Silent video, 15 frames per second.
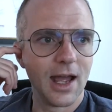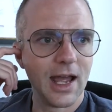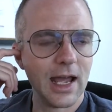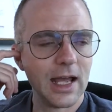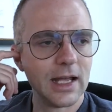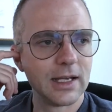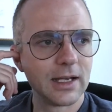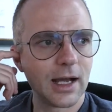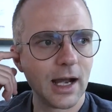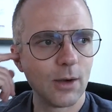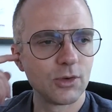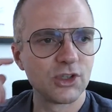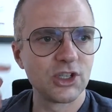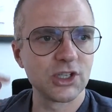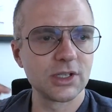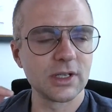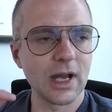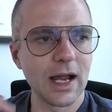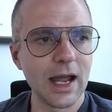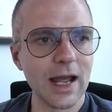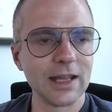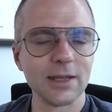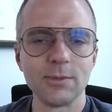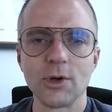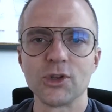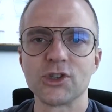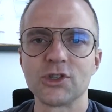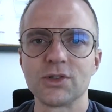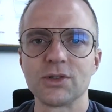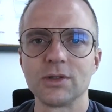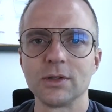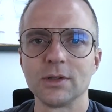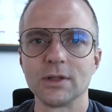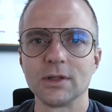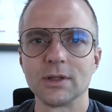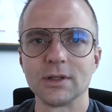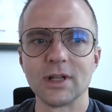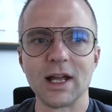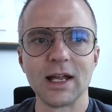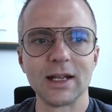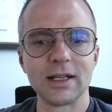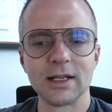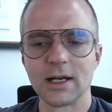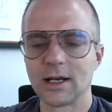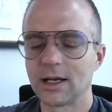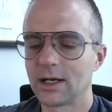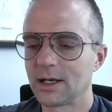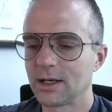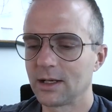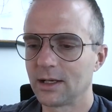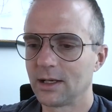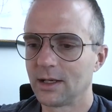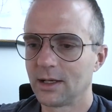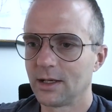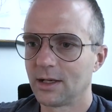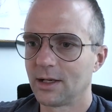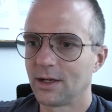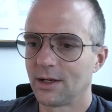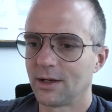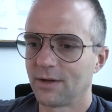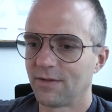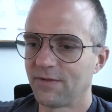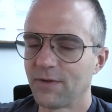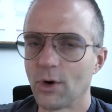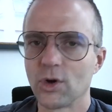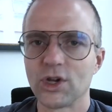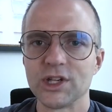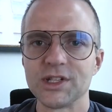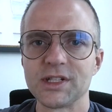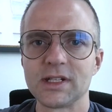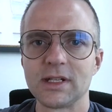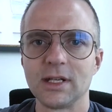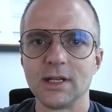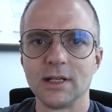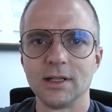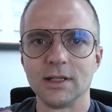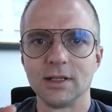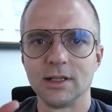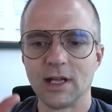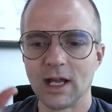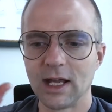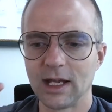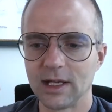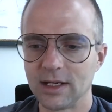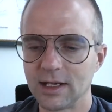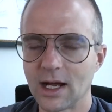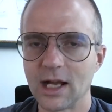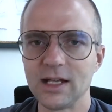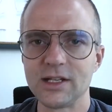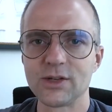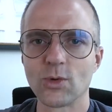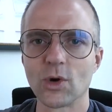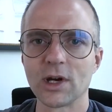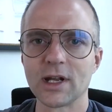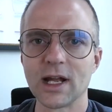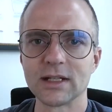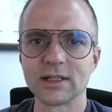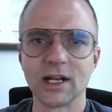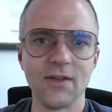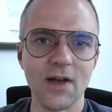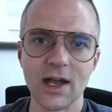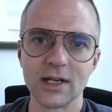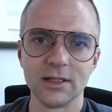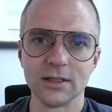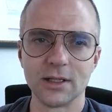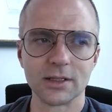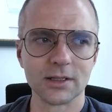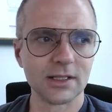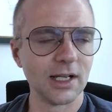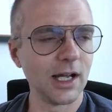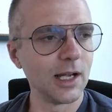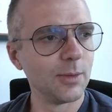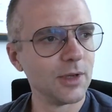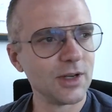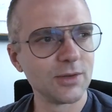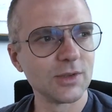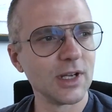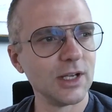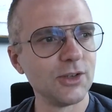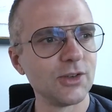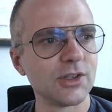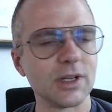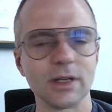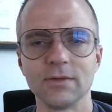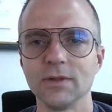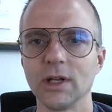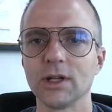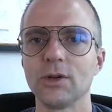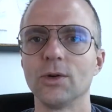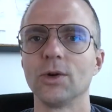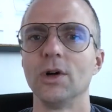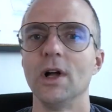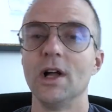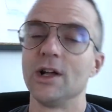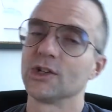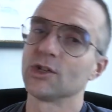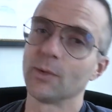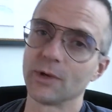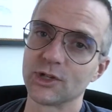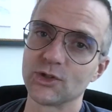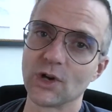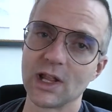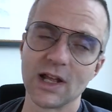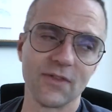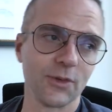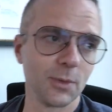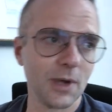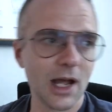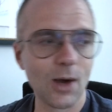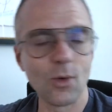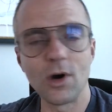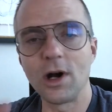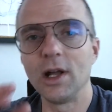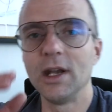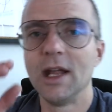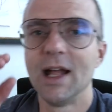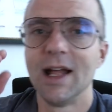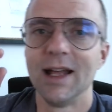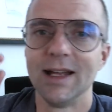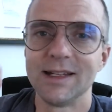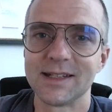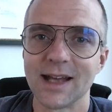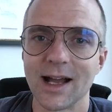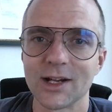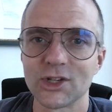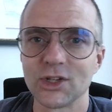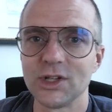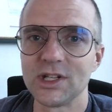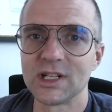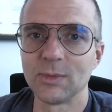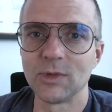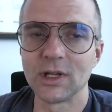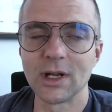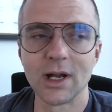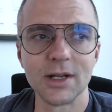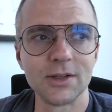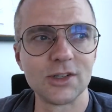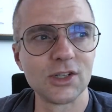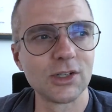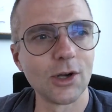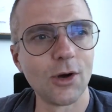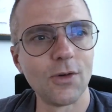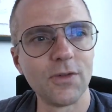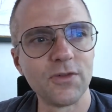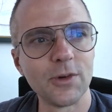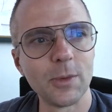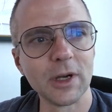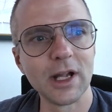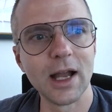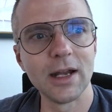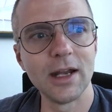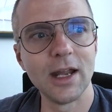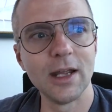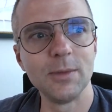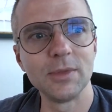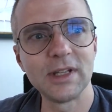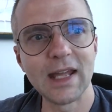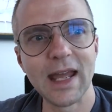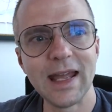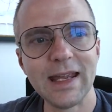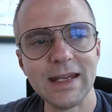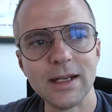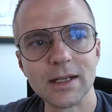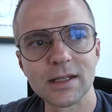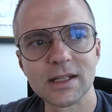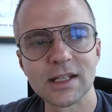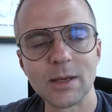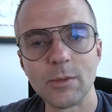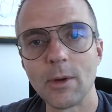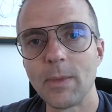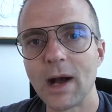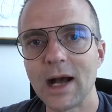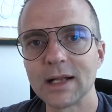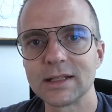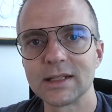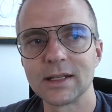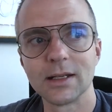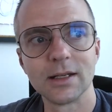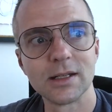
and I was just I had the most like uh, focused and nice workout that I've had in a long time. And it was interesting, really cool. So I'm gonna try that from now on. It's actually something I stole from a guy named Kane Sumabat,